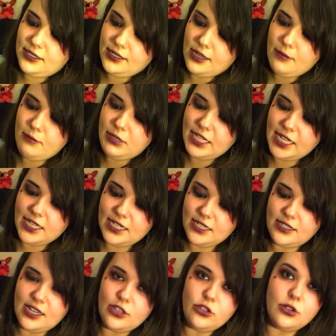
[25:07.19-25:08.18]
Complete and
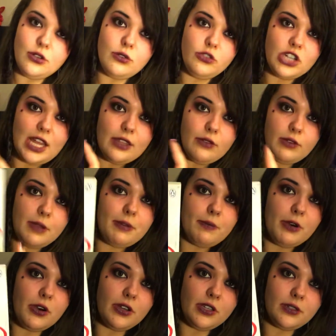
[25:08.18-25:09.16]
Essential Jack the Ripper
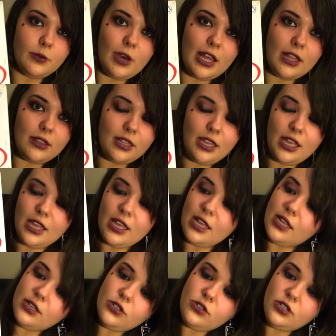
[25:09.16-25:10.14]
book as well,
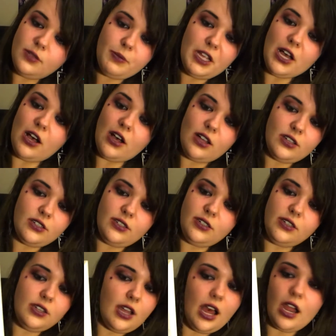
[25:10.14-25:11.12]
just
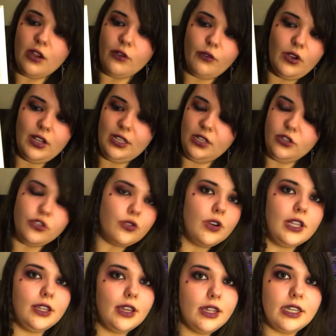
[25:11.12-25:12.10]
because I really
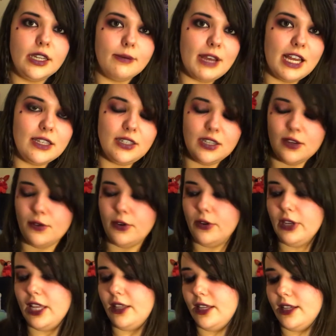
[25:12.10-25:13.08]
enjoy learning about serial
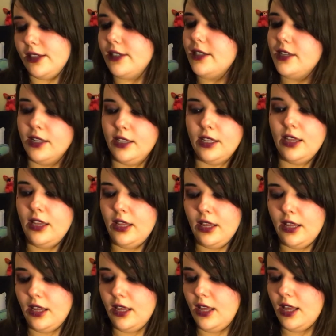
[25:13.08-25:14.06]
killers
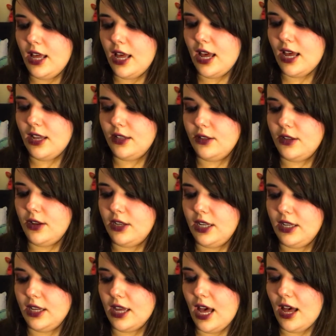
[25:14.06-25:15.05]
and
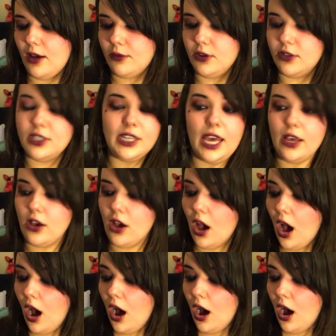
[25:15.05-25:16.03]
learning how not to get
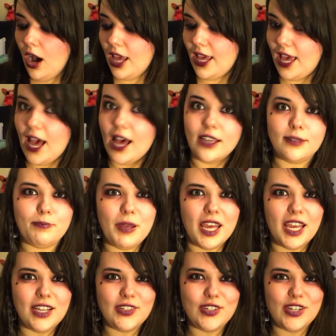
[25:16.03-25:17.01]
caught. It has
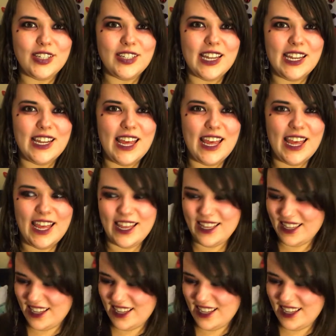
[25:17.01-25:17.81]
pictures in it.